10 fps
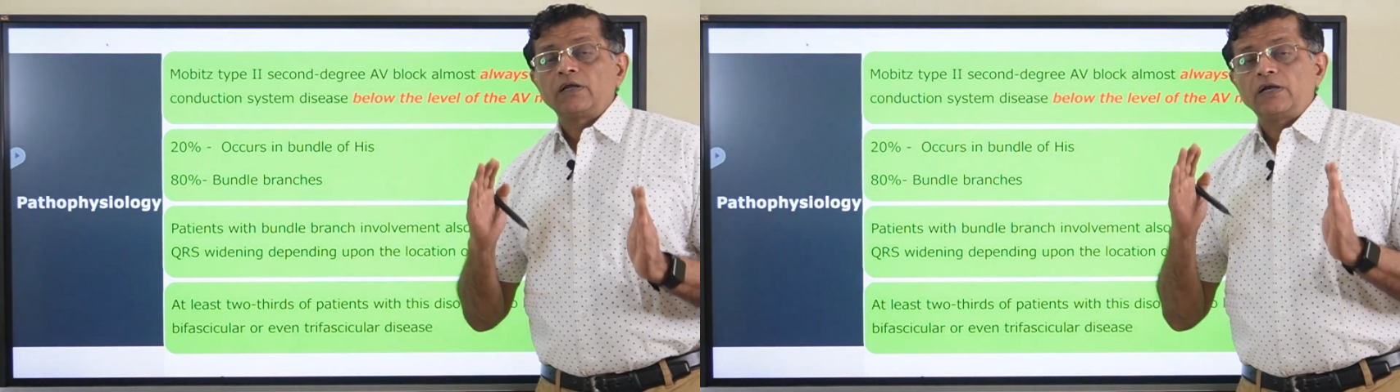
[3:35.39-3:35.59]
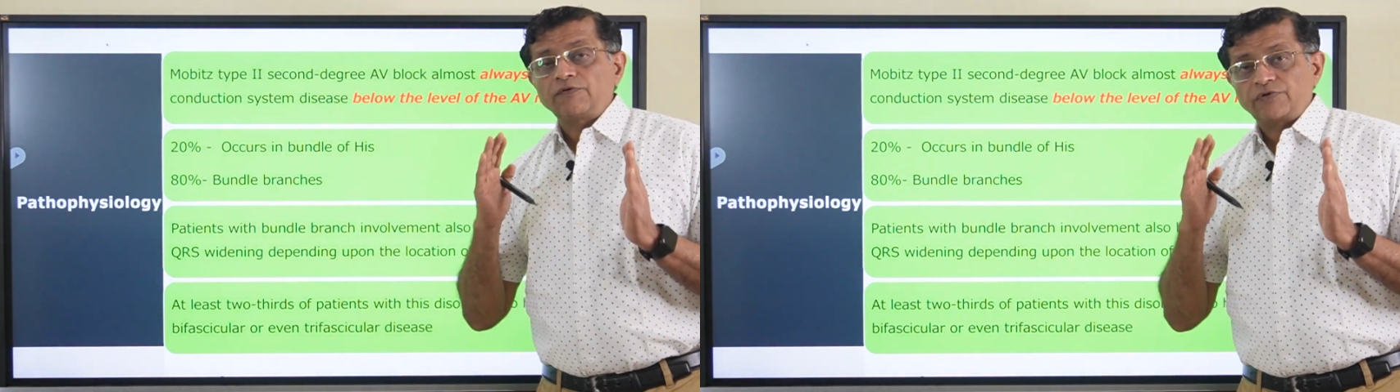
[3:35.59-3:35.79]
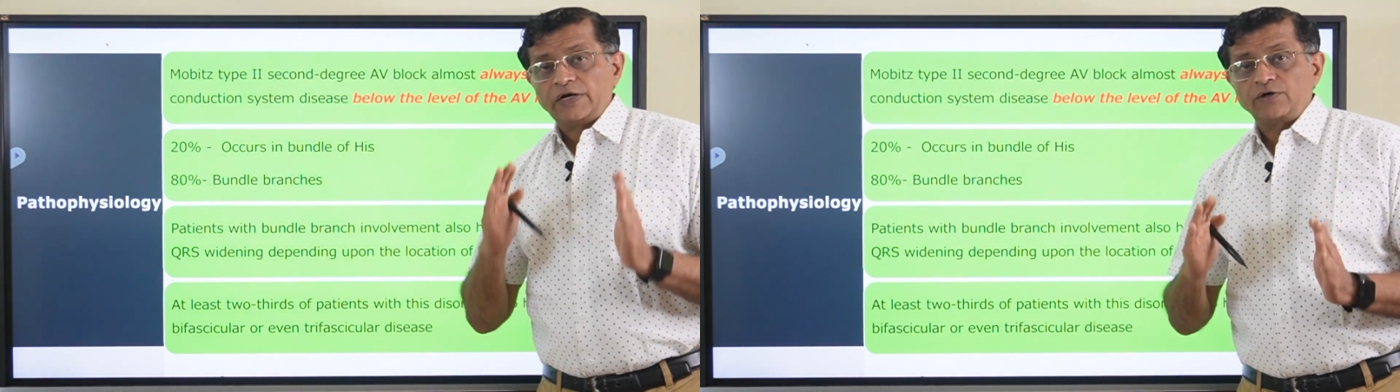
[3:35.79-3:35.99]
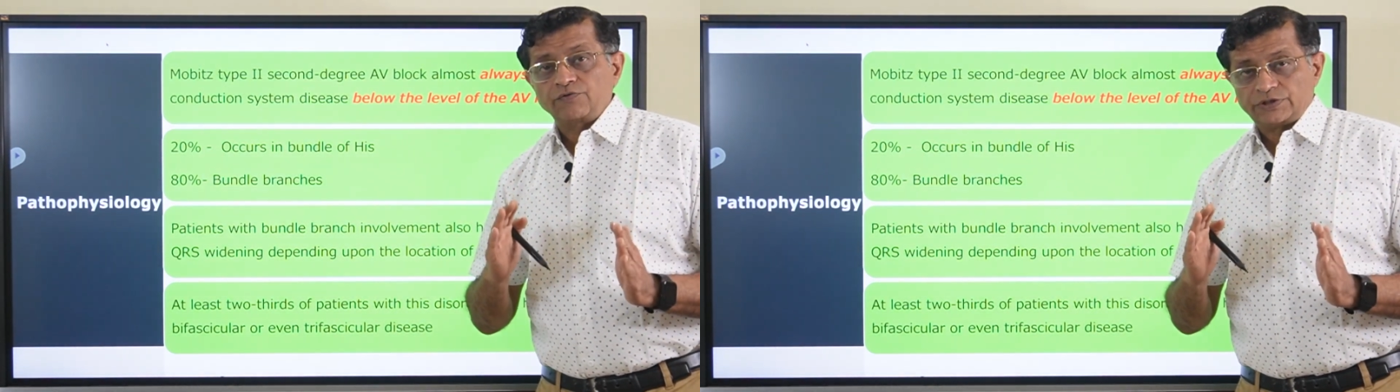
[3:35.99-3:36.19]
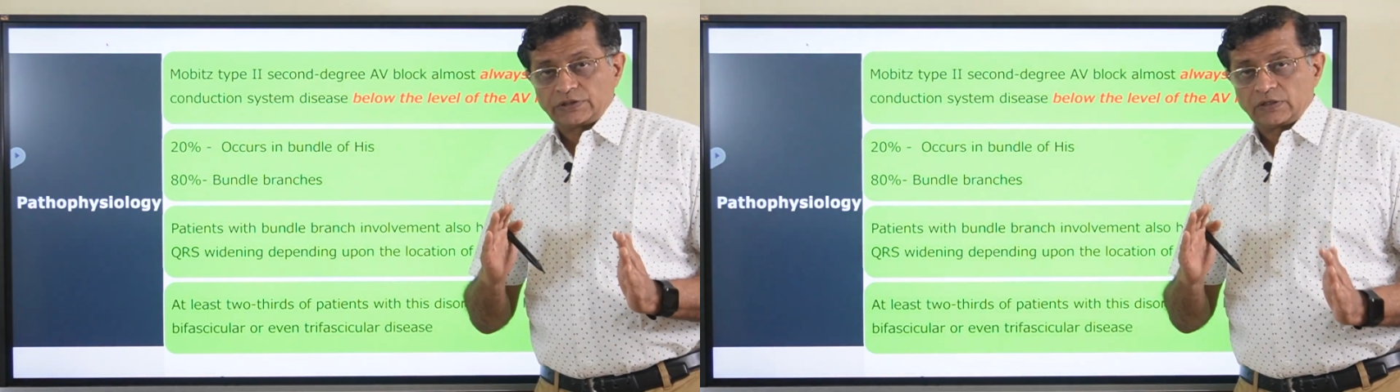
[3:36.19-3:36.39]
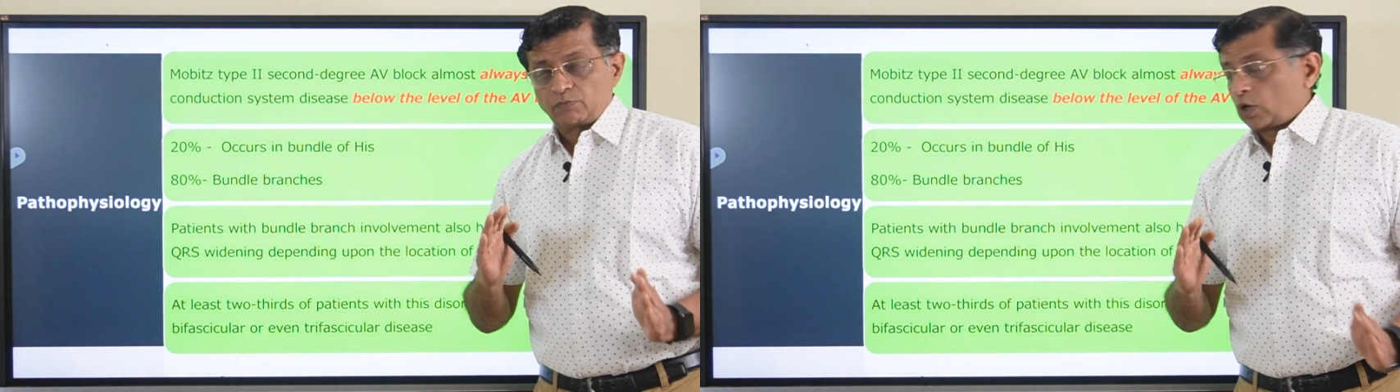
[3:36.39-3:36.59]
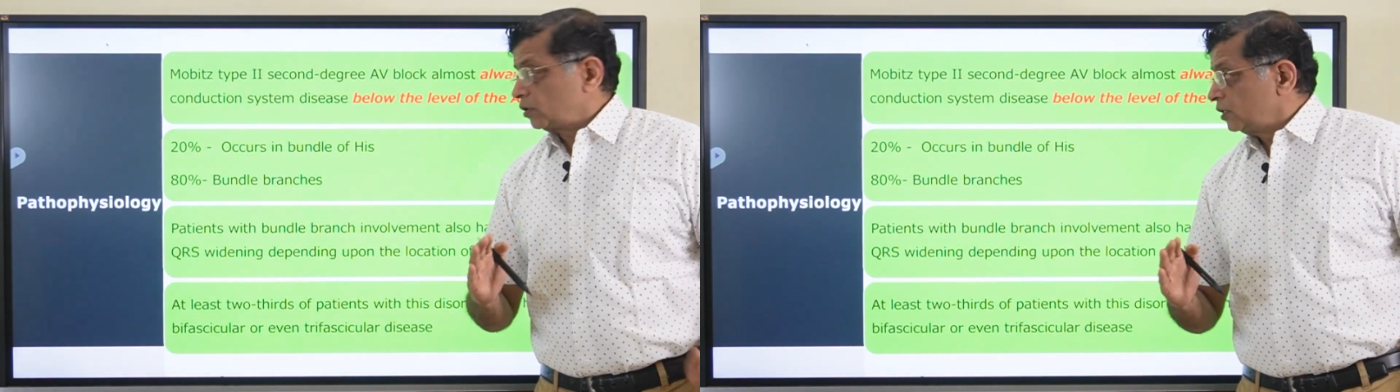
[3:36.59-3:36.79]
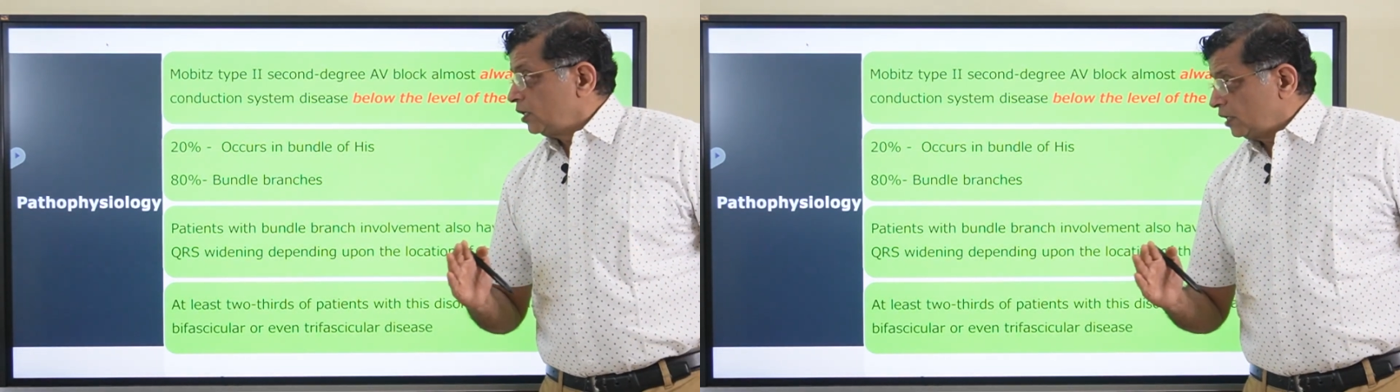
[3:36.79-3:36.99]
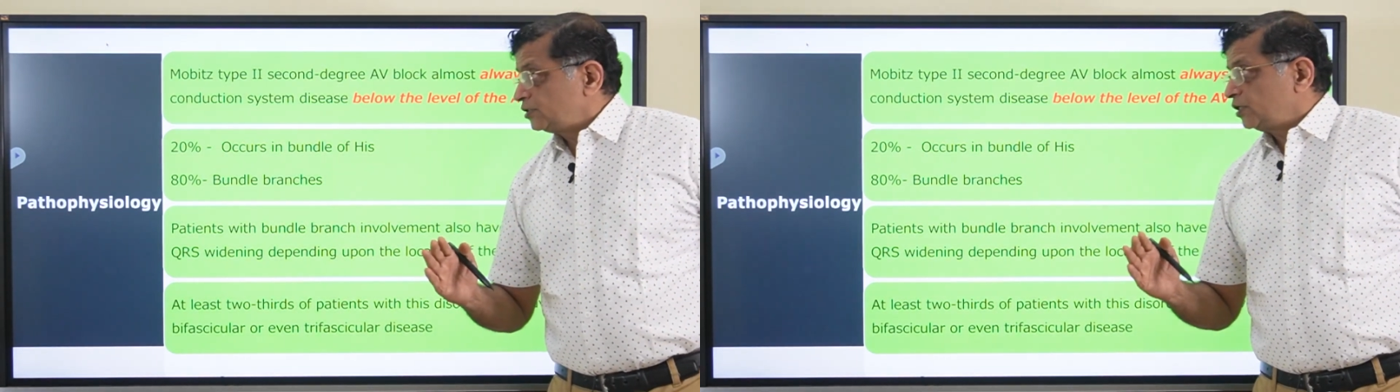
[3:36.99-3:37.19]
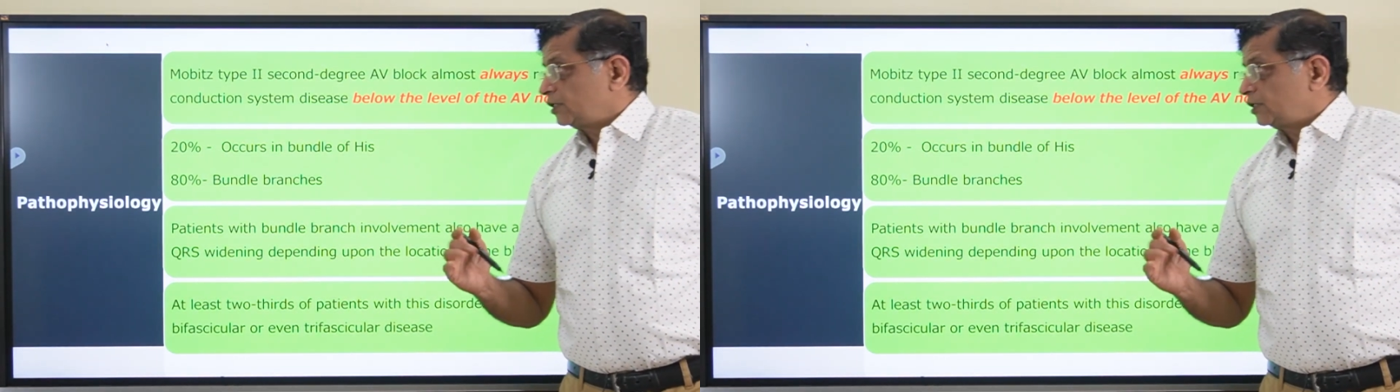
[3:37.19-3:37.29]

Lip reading: left anterofascicular block. Let's see an